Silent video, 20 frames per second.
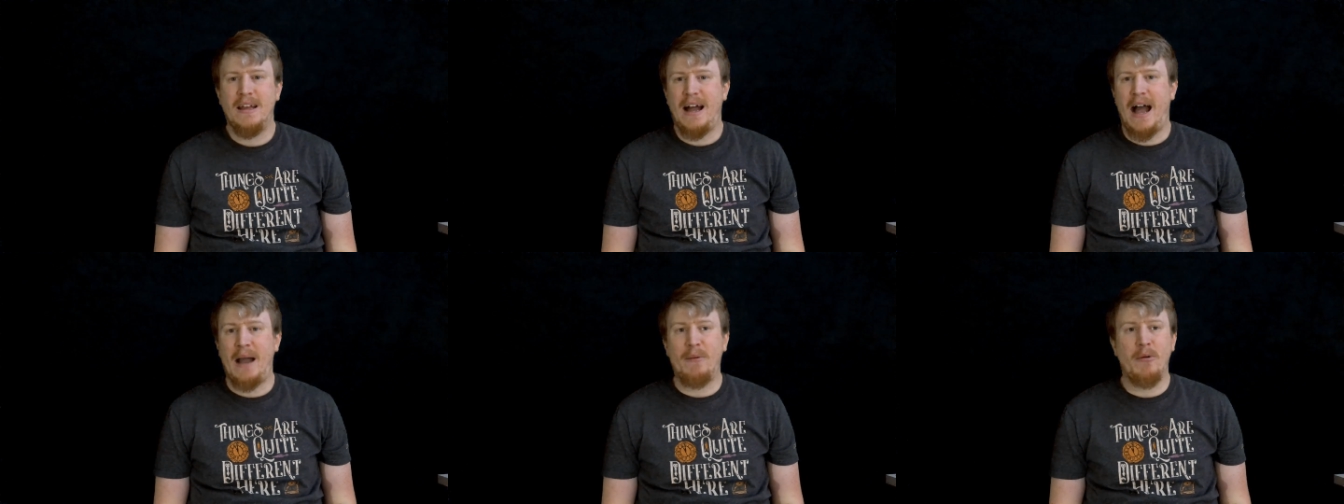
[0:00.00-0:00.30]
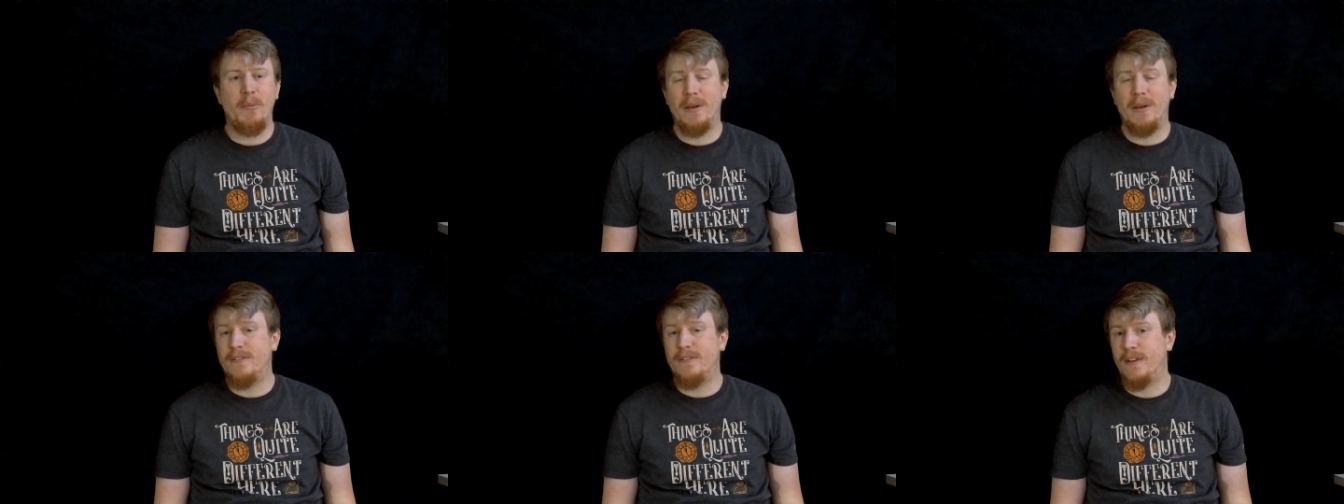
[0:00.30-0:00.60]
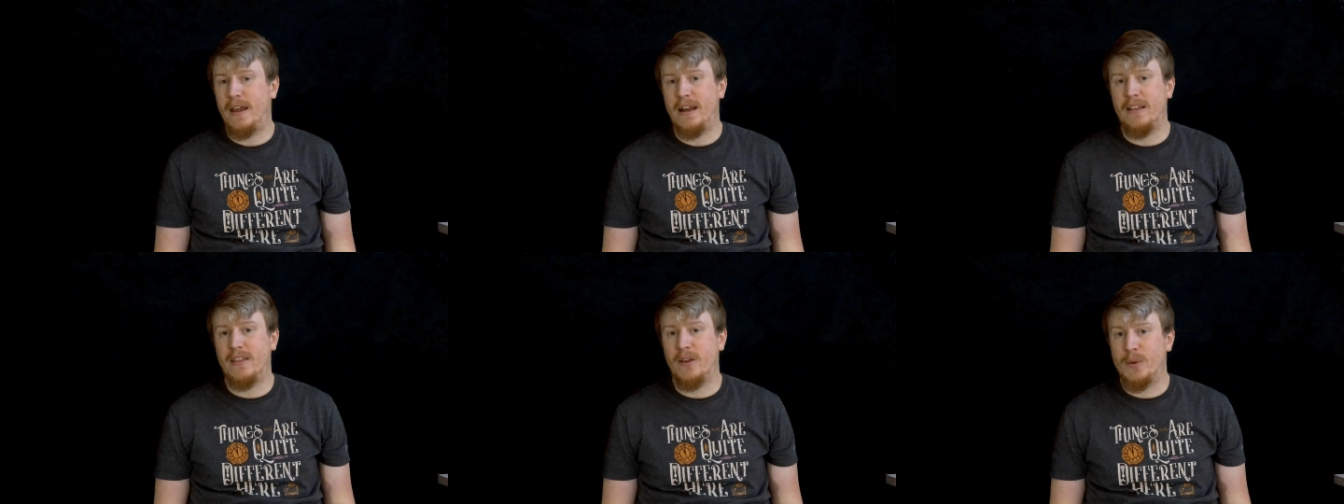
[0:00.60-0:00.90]
I'm a big
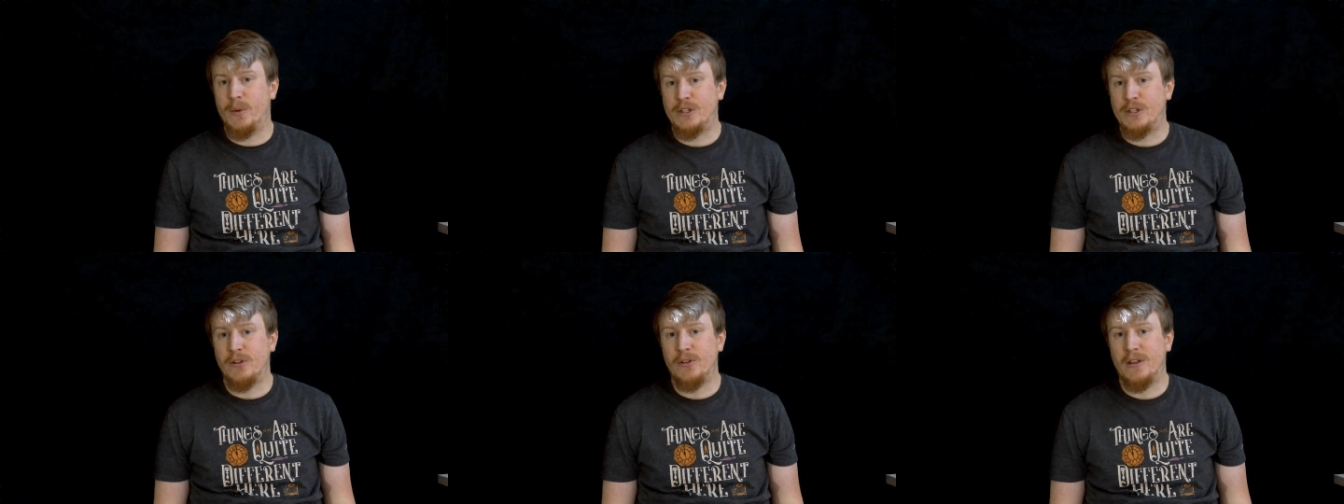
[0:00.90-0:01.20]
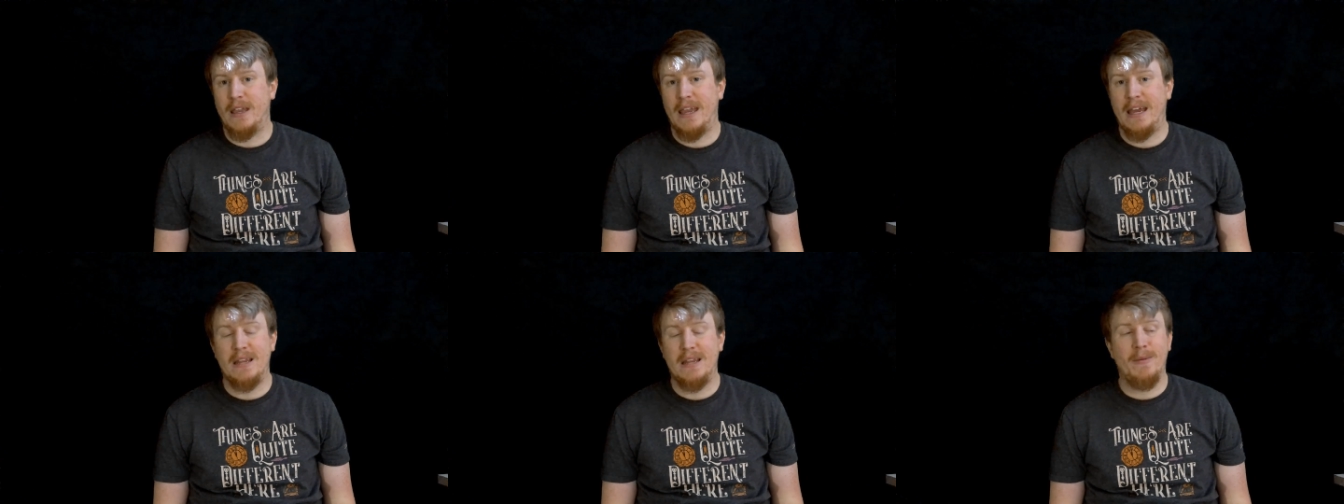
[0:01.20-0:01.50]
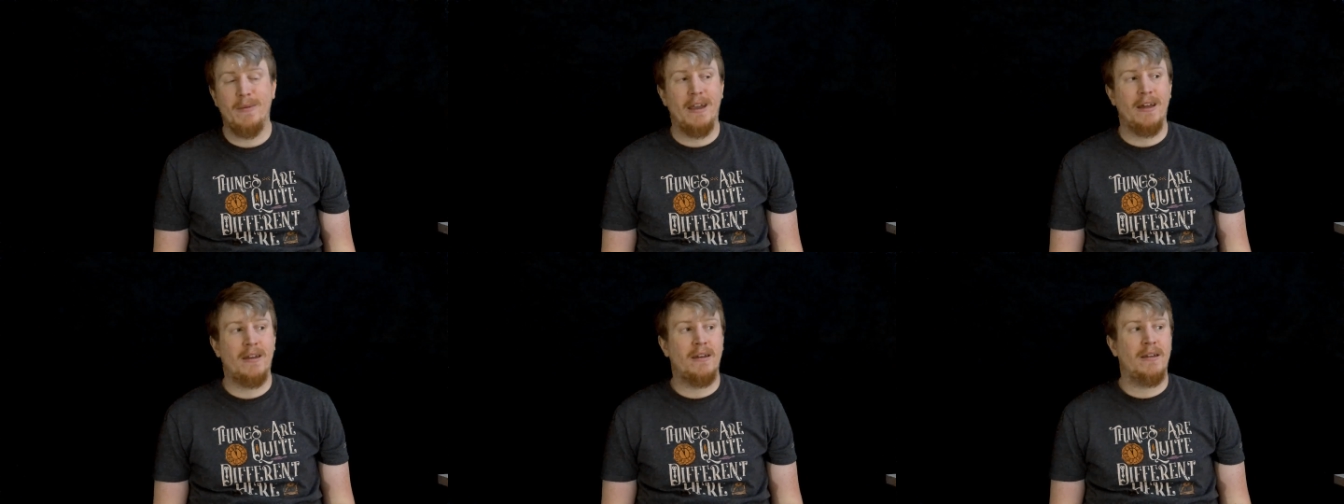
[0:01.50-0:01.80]
fan of the original
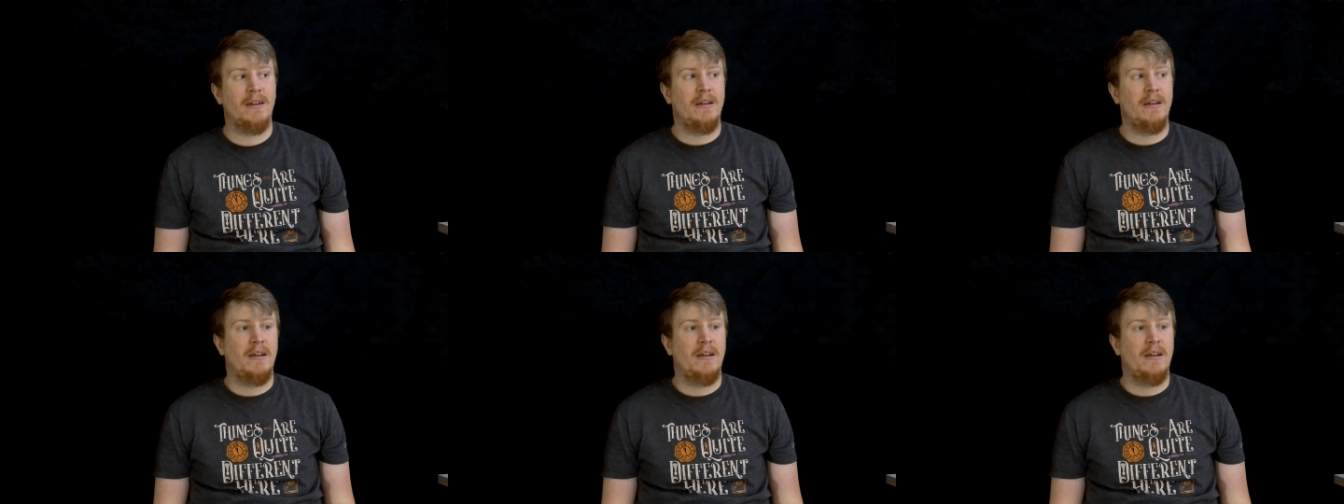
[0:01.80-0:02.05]
Candyman.